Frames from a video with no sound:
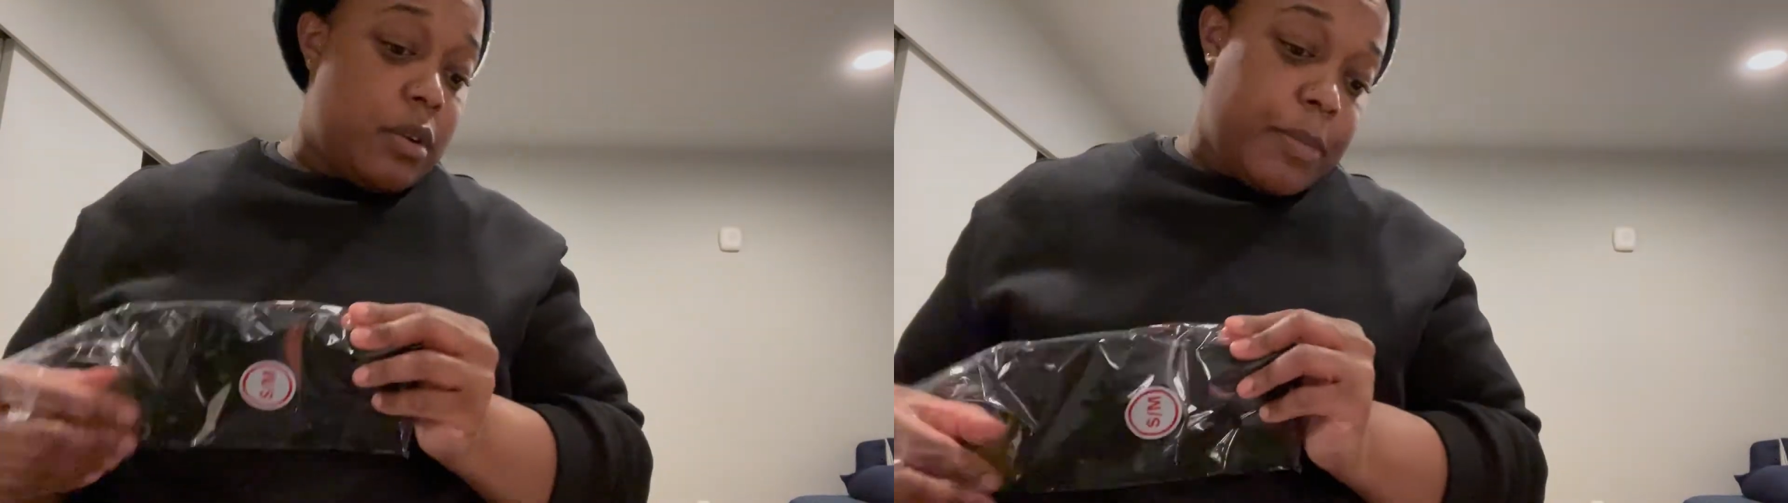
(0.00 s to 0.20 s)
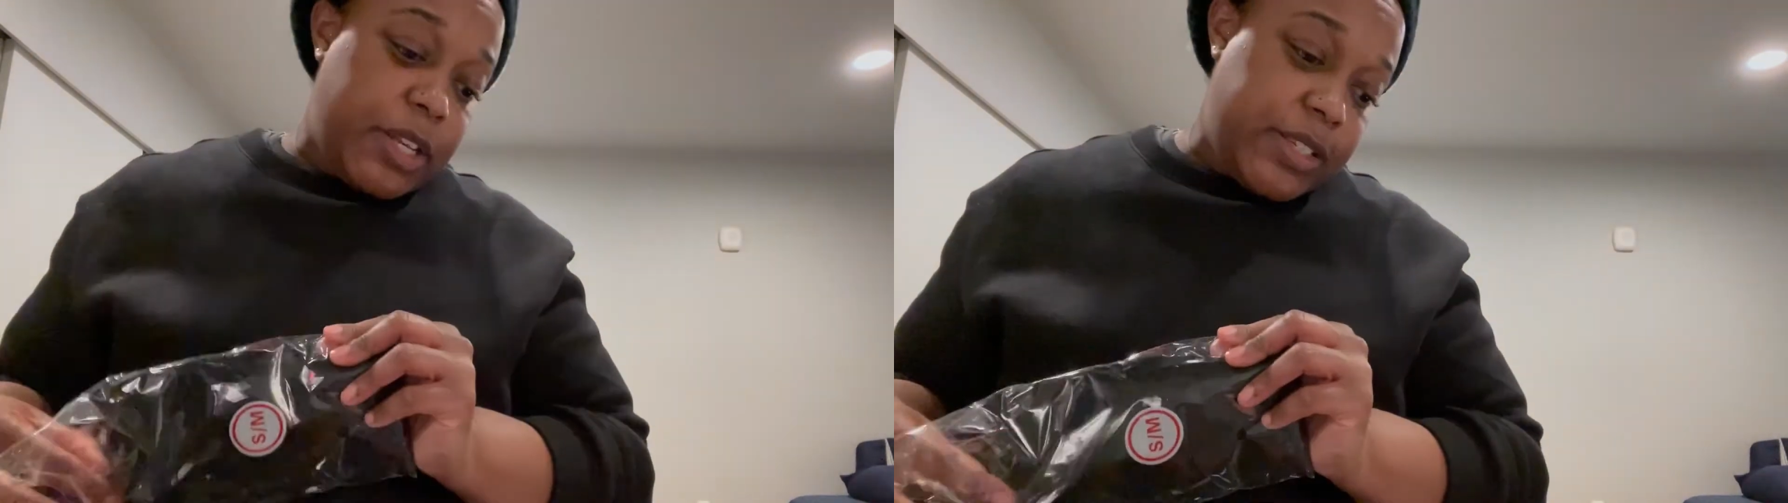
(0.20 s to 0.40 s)

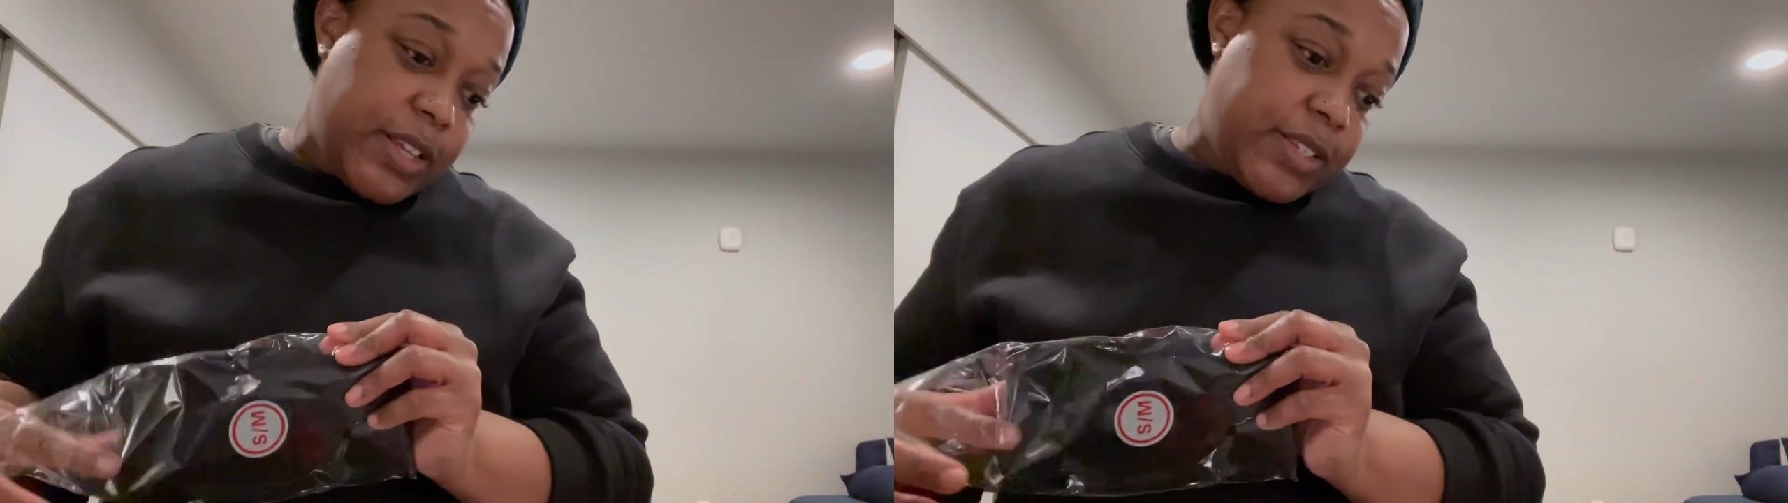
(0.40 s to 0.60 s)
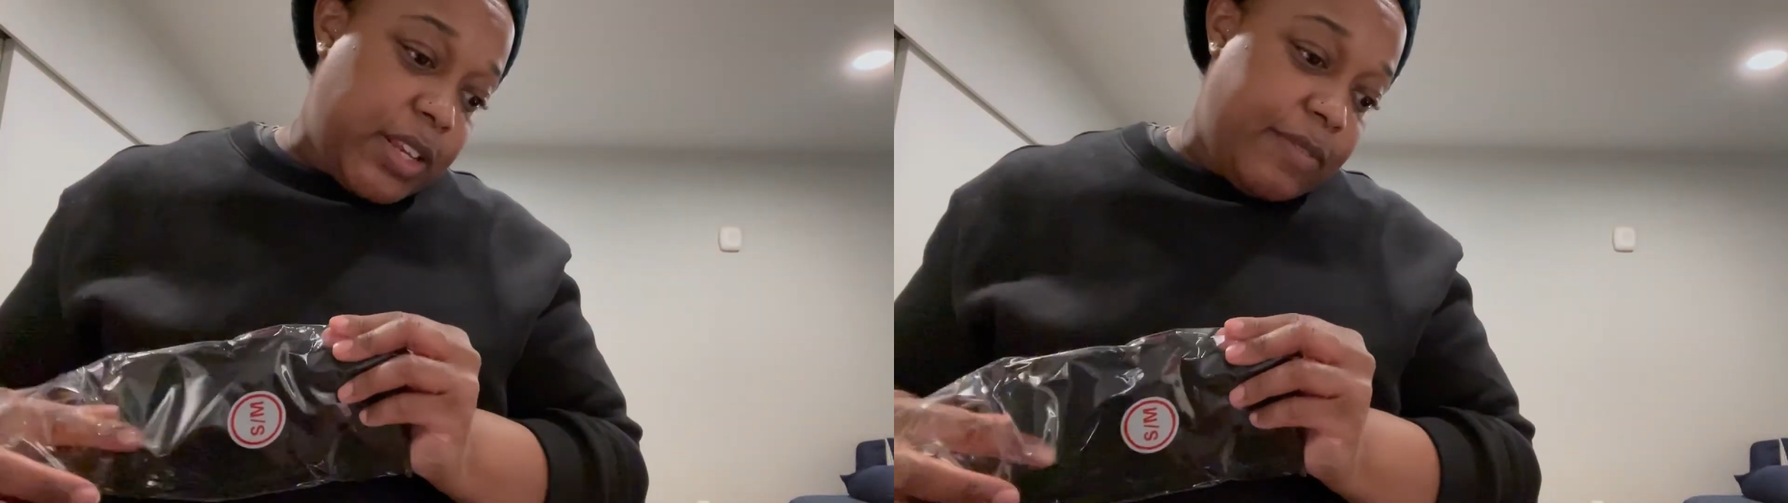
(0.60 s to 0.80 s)
But it
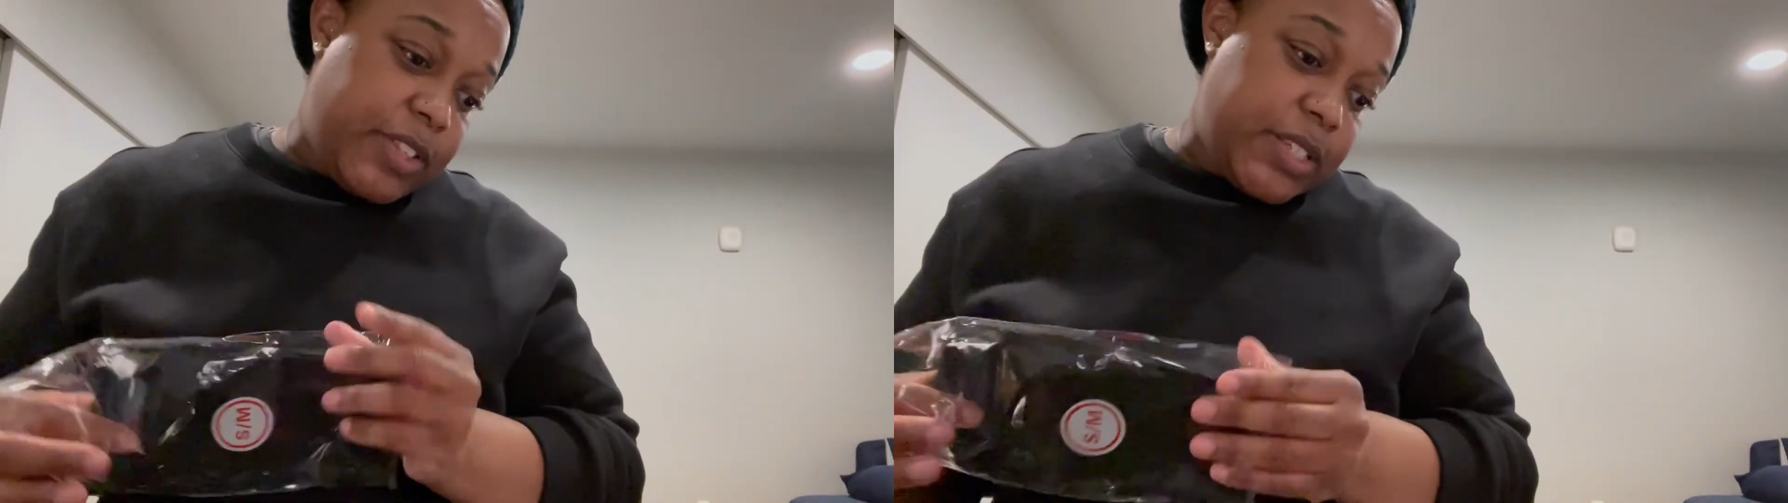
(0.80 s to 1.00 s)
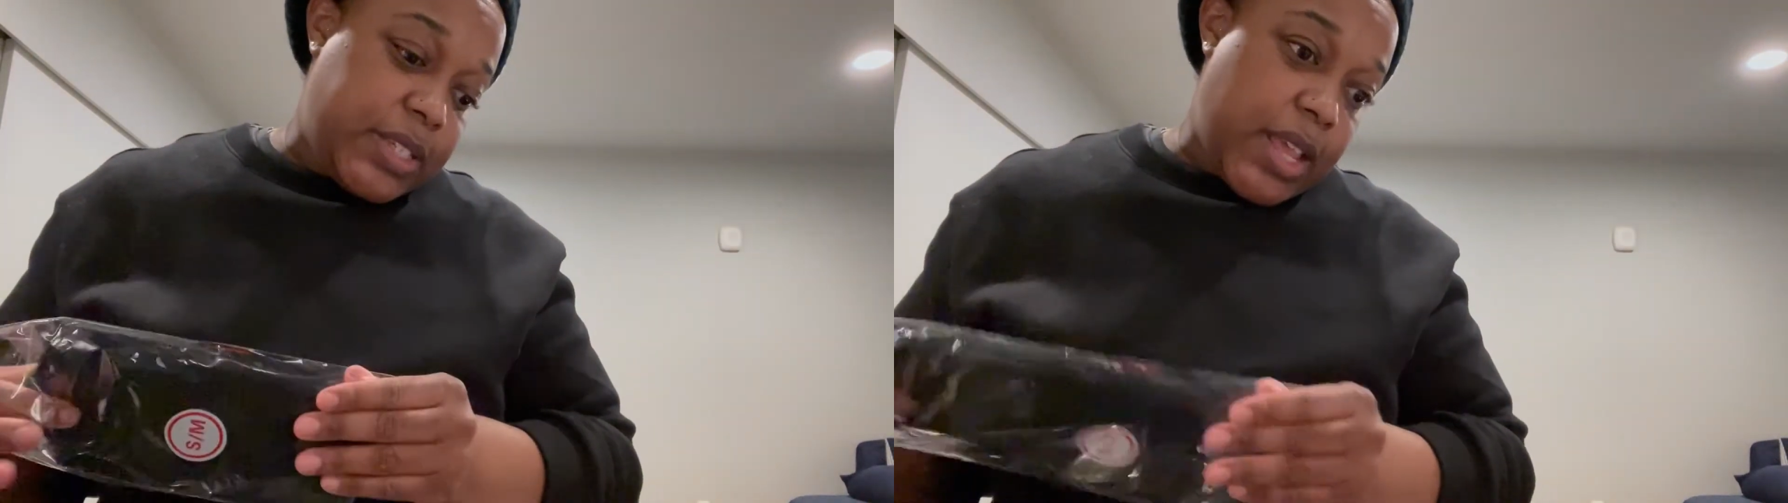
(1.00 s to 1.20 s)
doesn't even
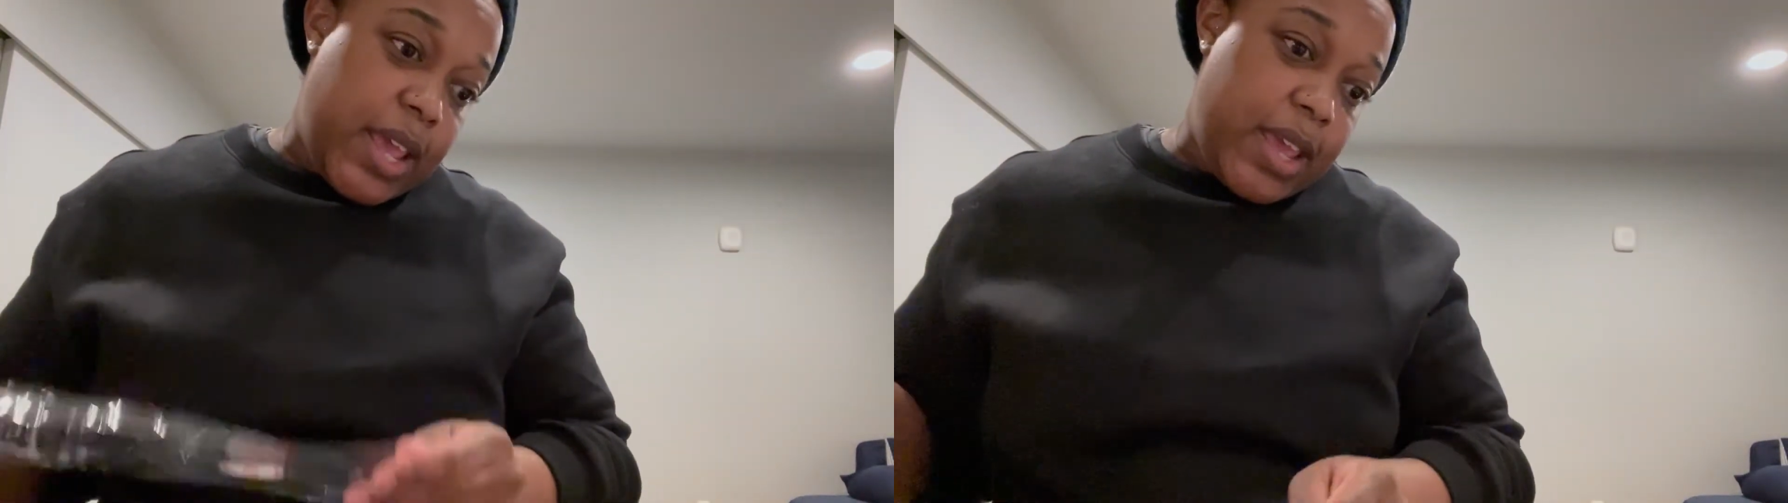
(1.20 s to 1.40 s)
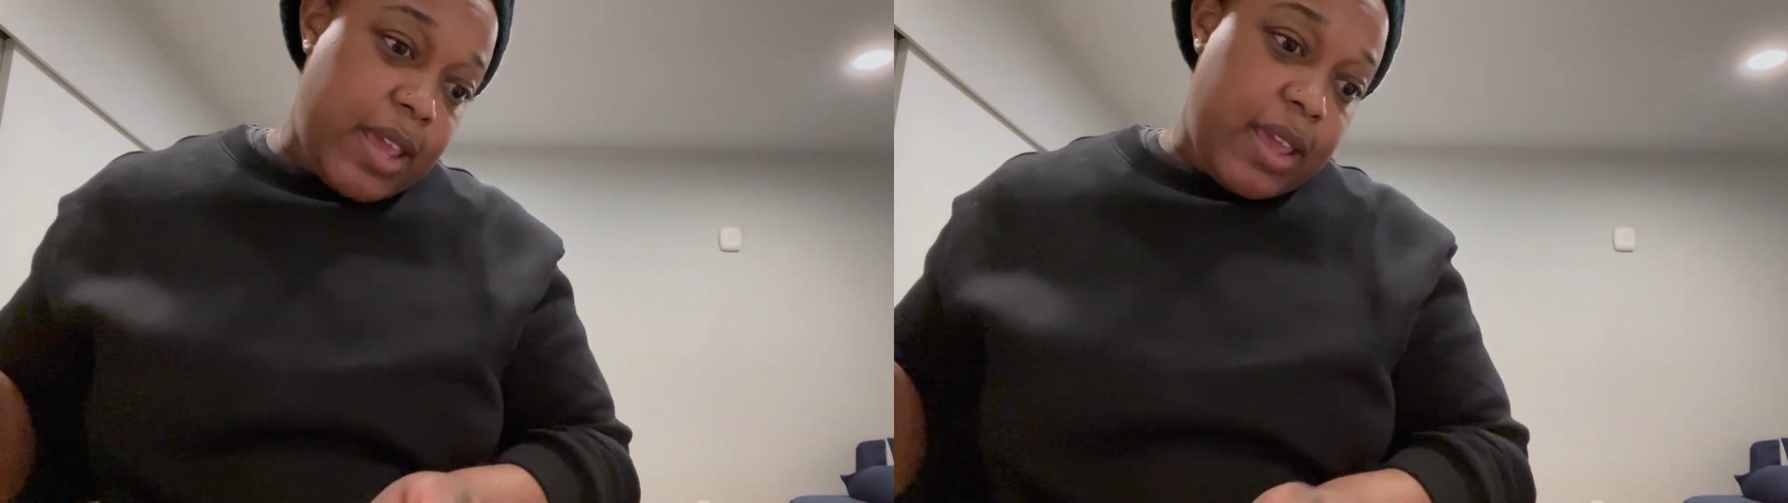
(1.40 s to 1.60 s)

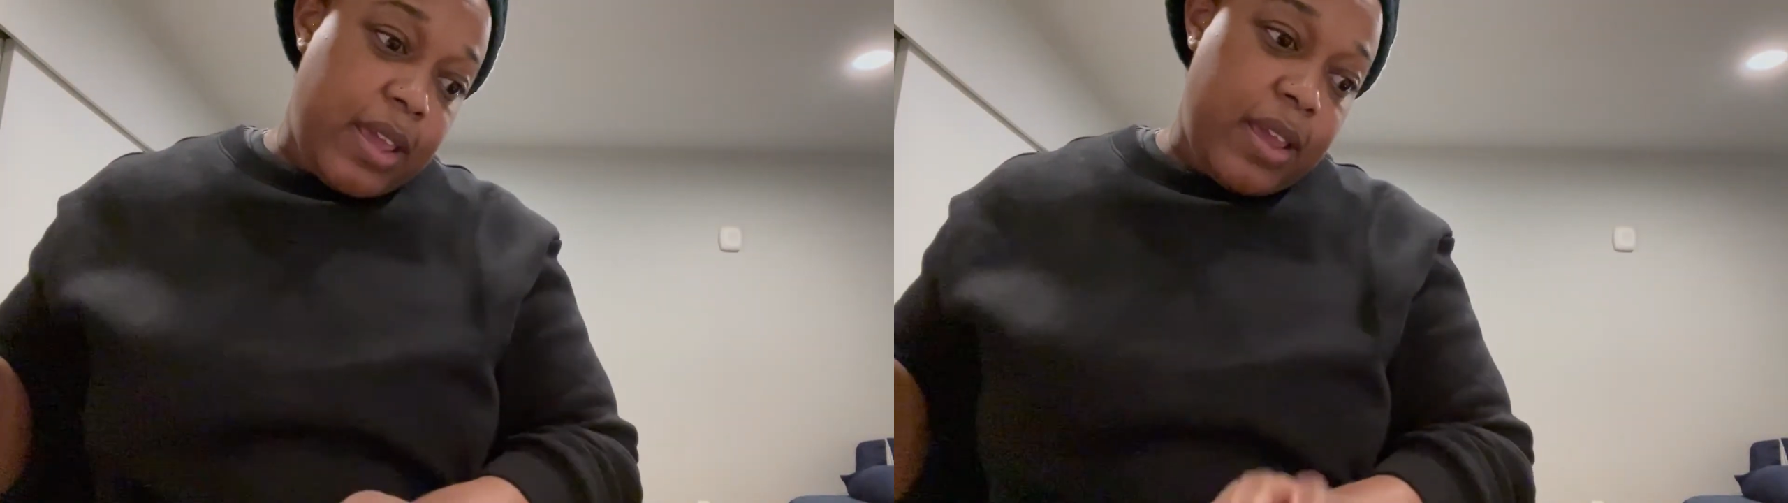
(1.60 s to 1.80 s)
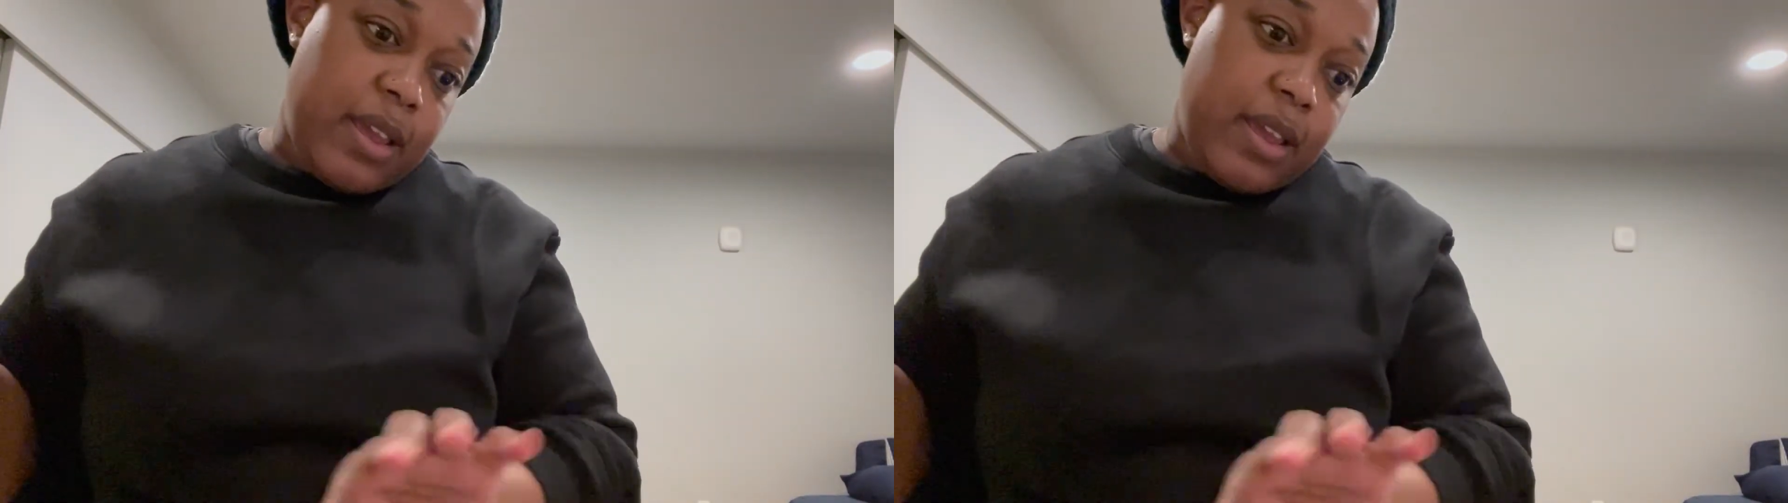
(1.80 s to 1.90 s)
say,